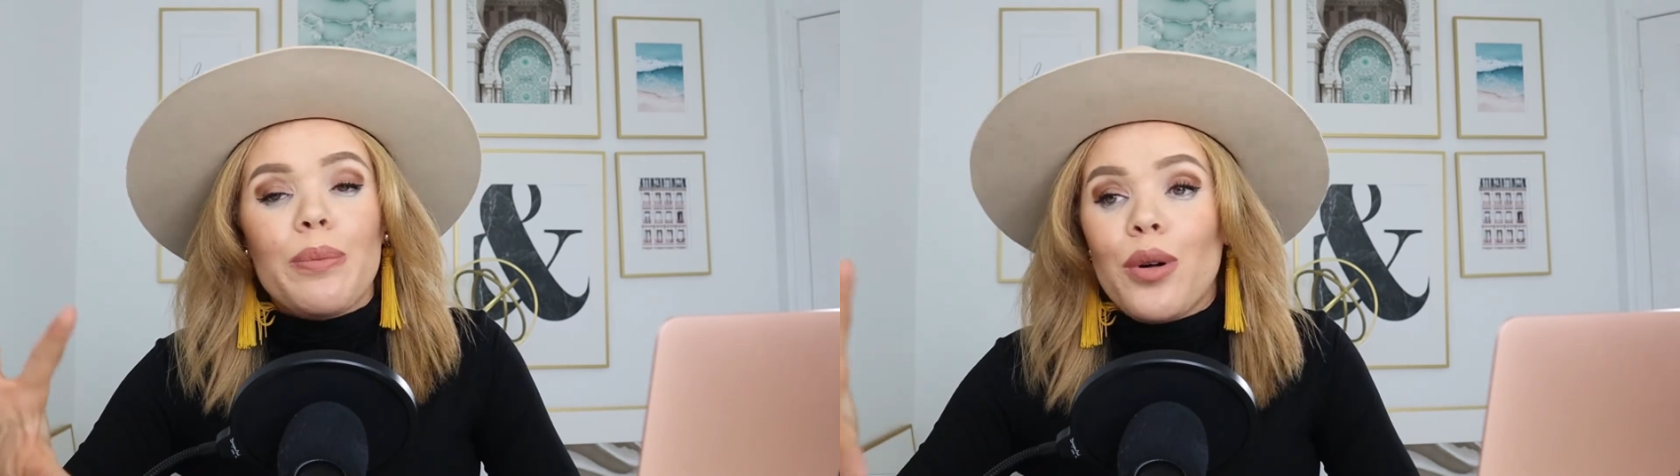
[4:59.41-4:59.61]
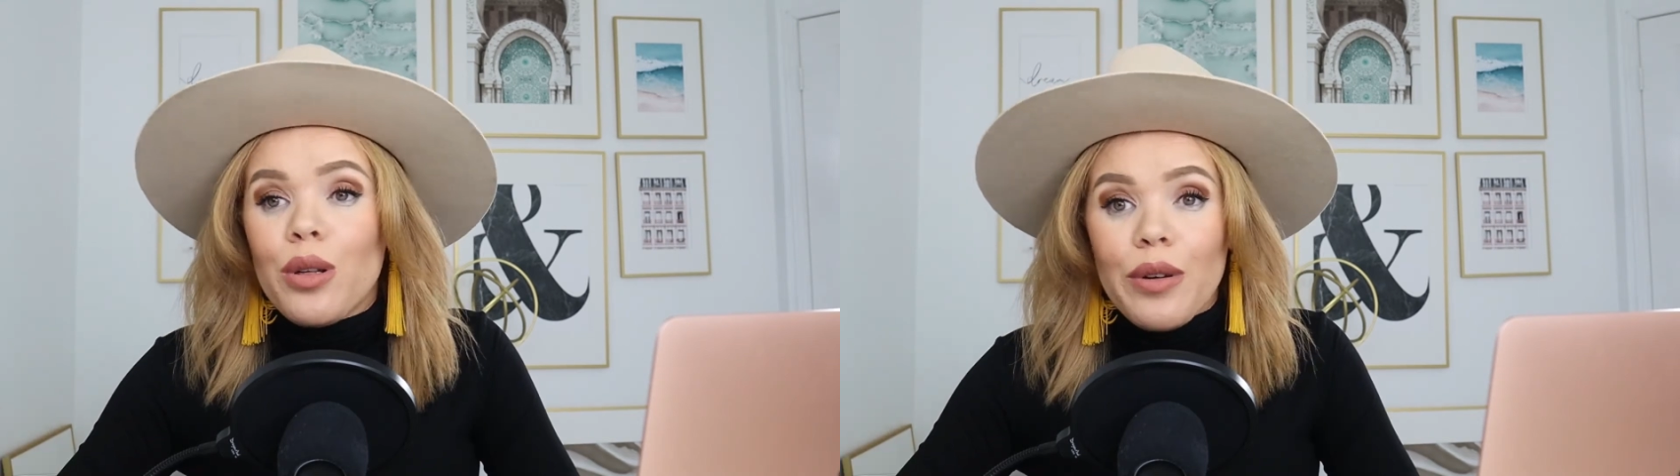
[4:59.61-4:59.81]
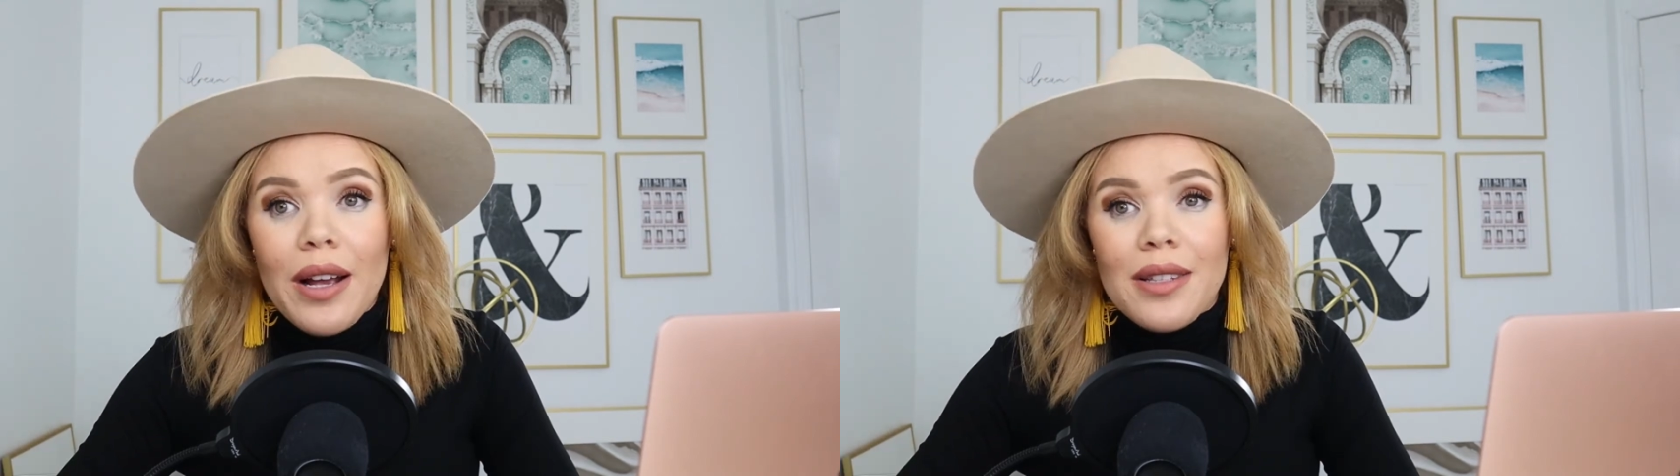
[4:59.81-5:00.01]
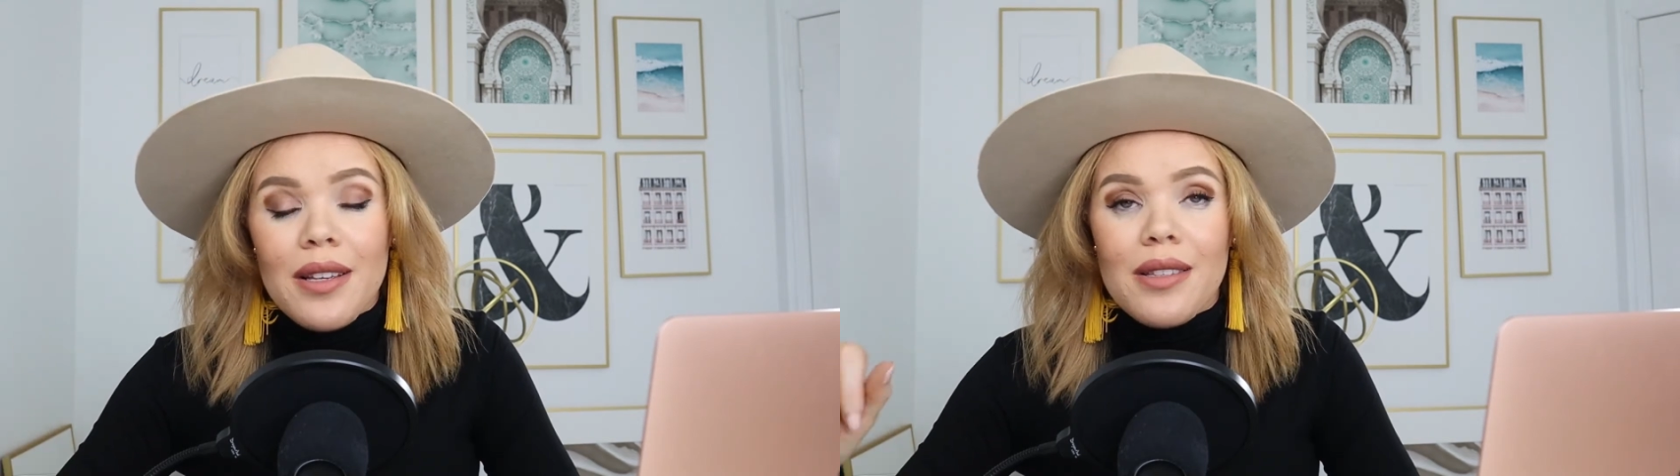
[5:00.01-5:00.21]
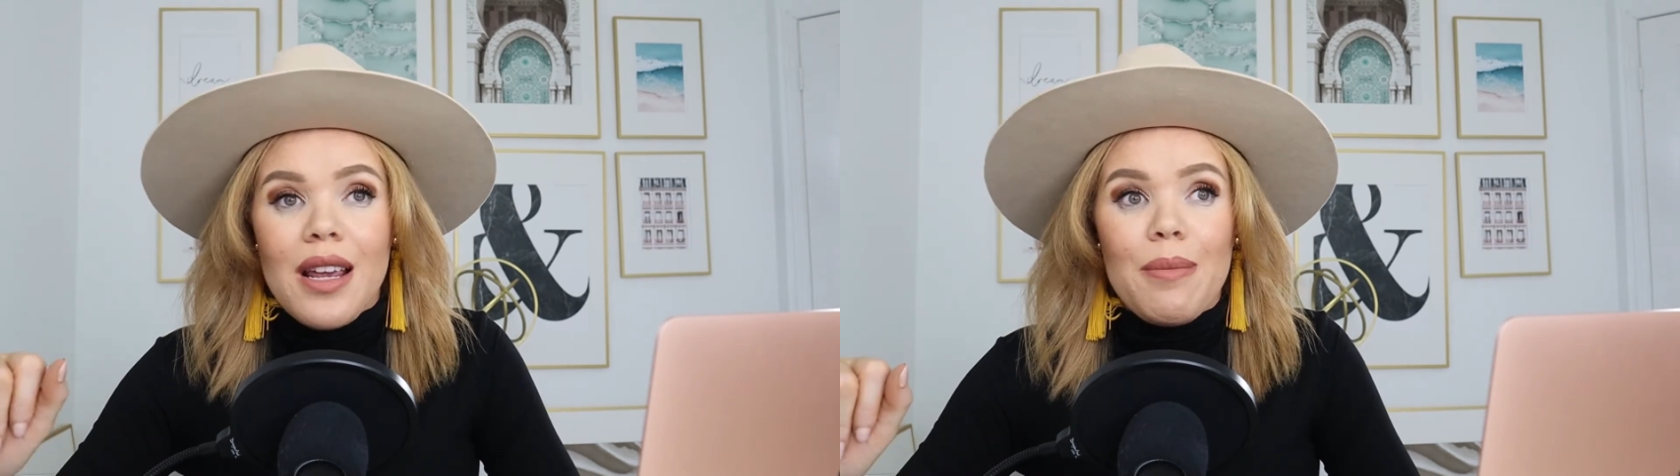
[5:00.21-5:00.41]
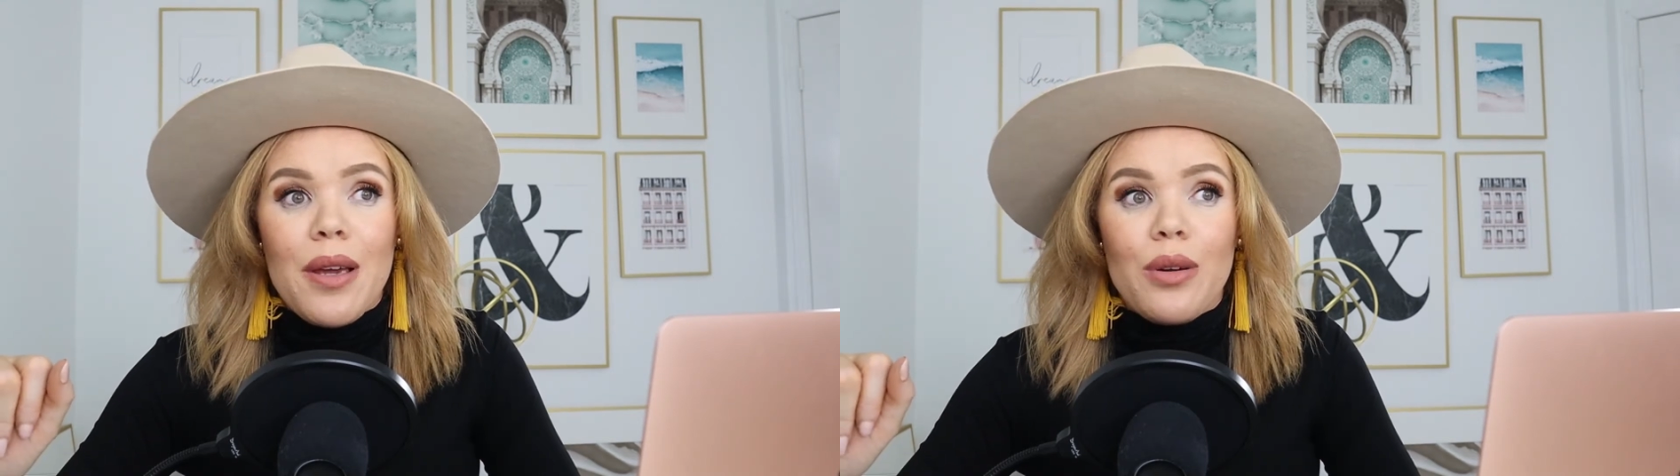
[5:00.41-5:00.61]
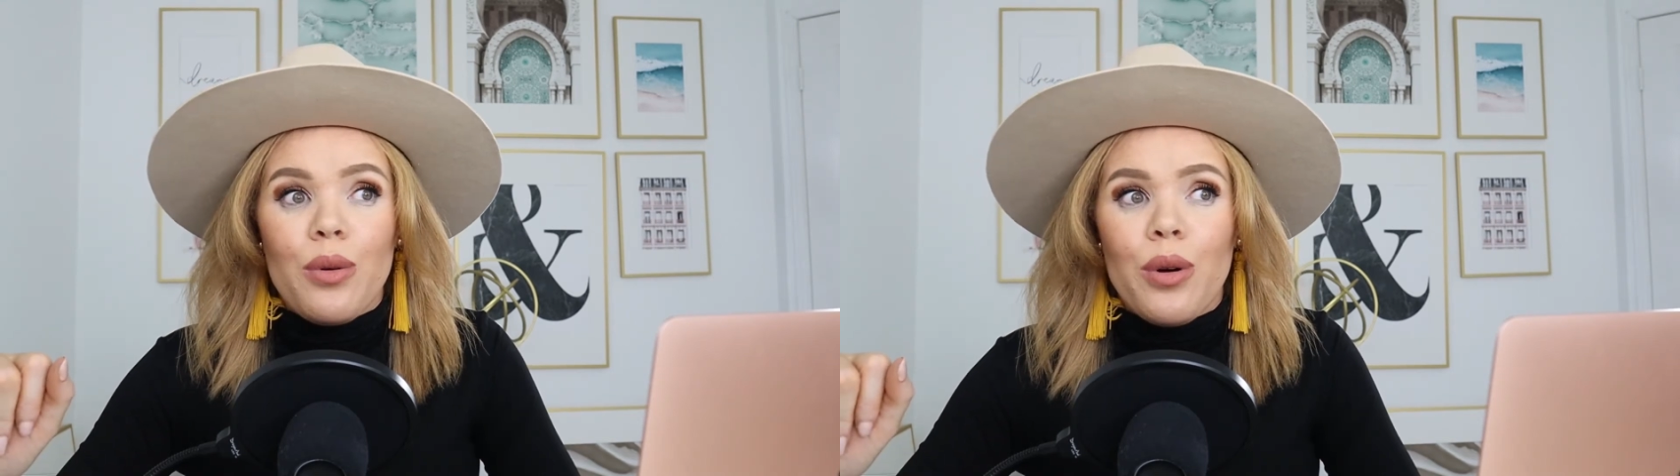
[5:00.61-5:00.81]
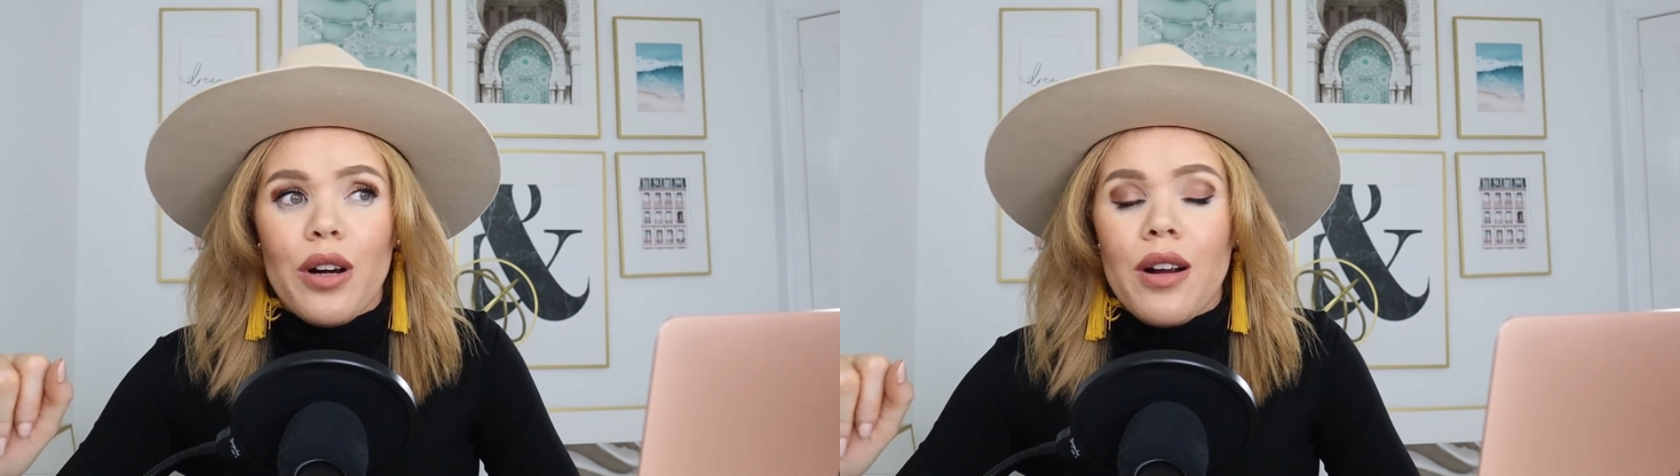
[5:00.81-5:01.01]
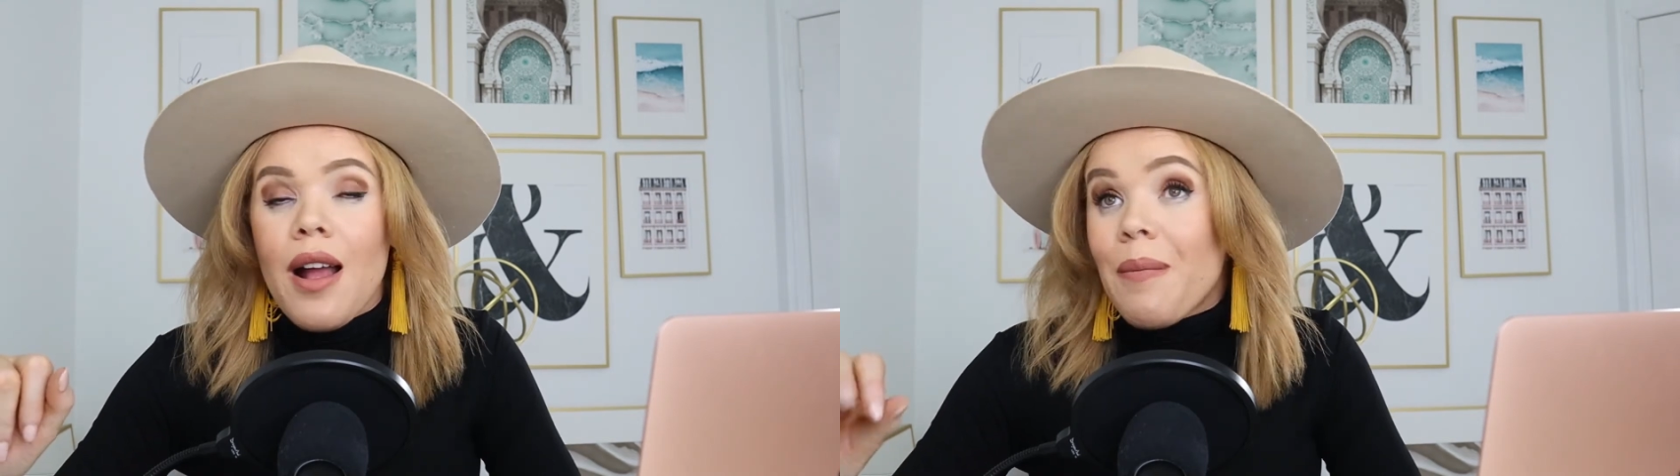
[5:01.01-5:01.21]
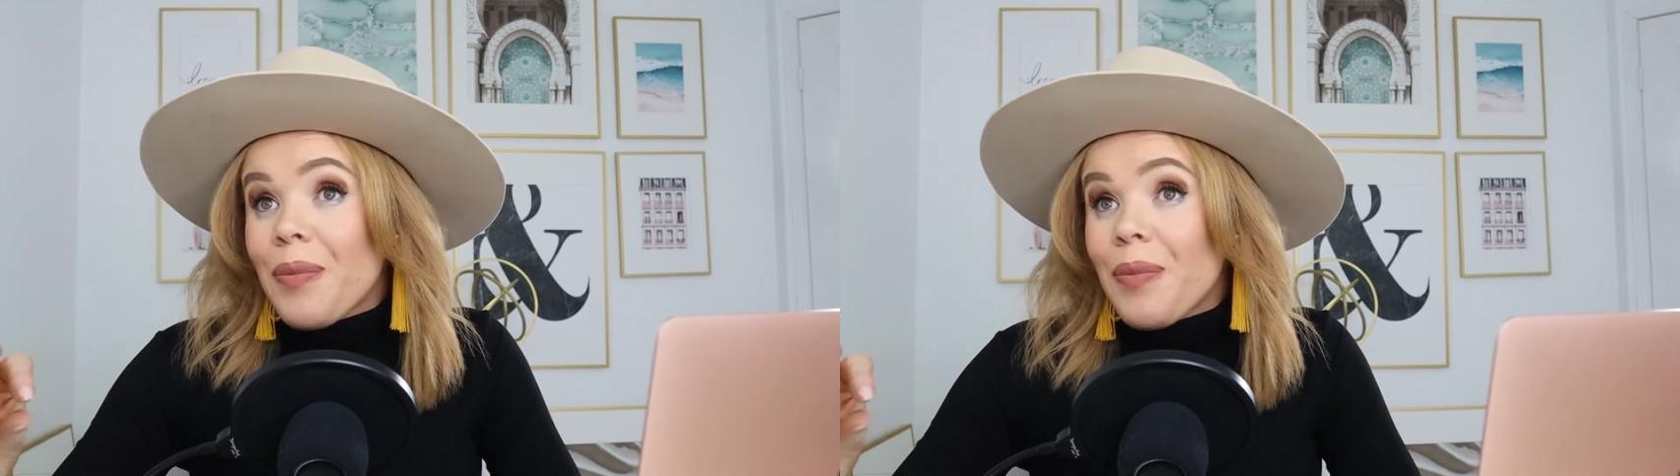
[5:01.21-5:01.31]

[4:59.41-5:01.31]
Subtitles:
polarizing statement or,